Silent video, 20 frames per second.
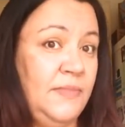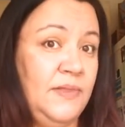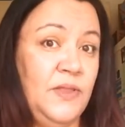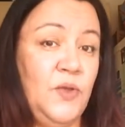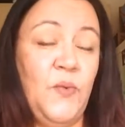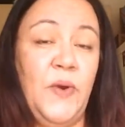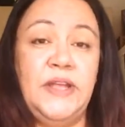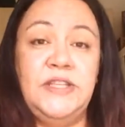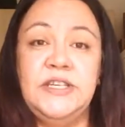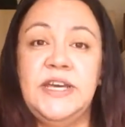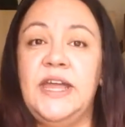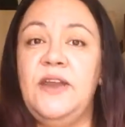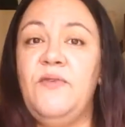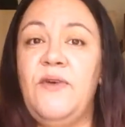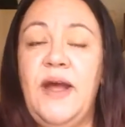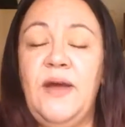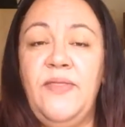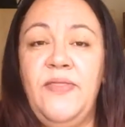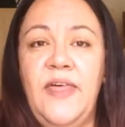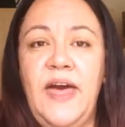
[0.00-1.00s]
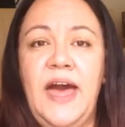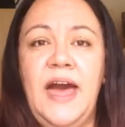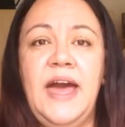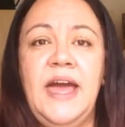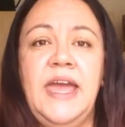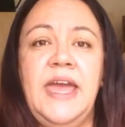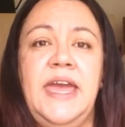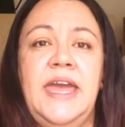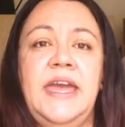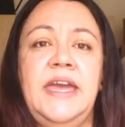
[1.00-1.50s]
the way to get around
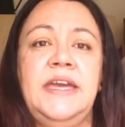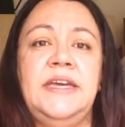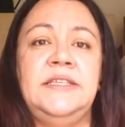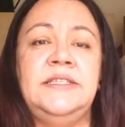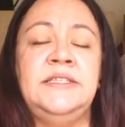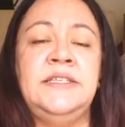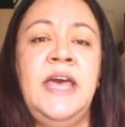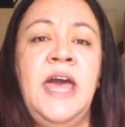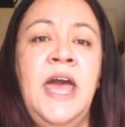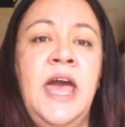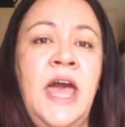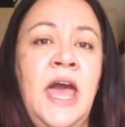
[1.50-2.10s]
that is